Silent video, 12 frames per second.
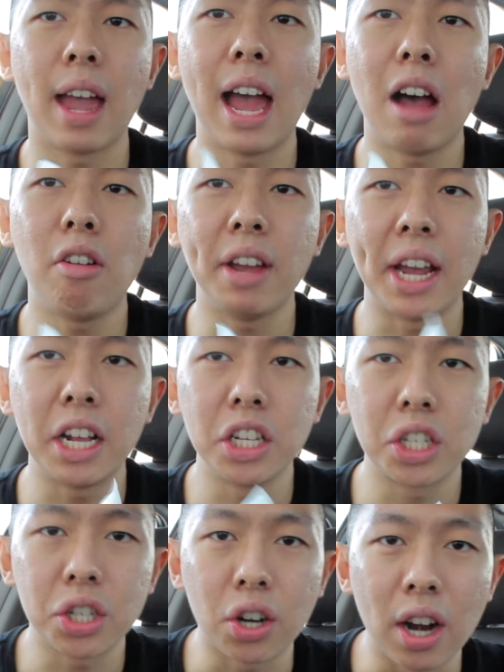I'll
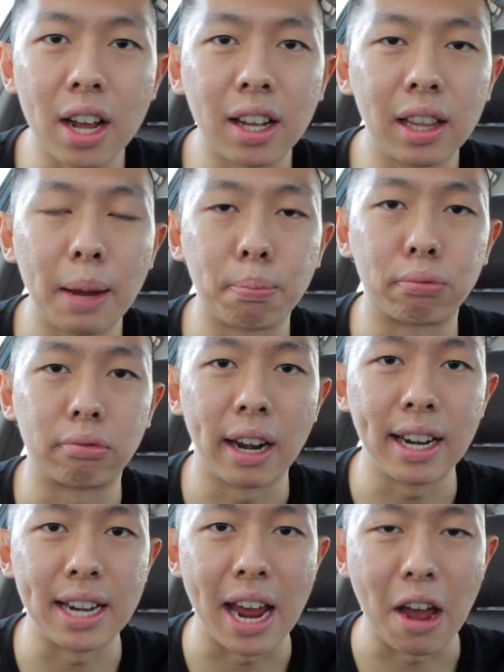insert a clip
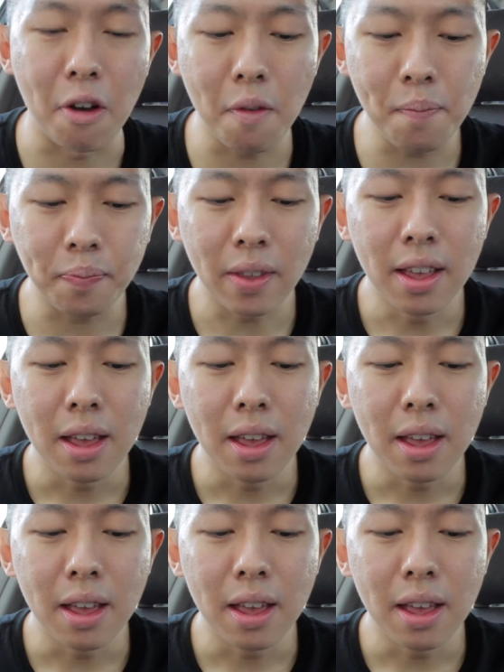right now.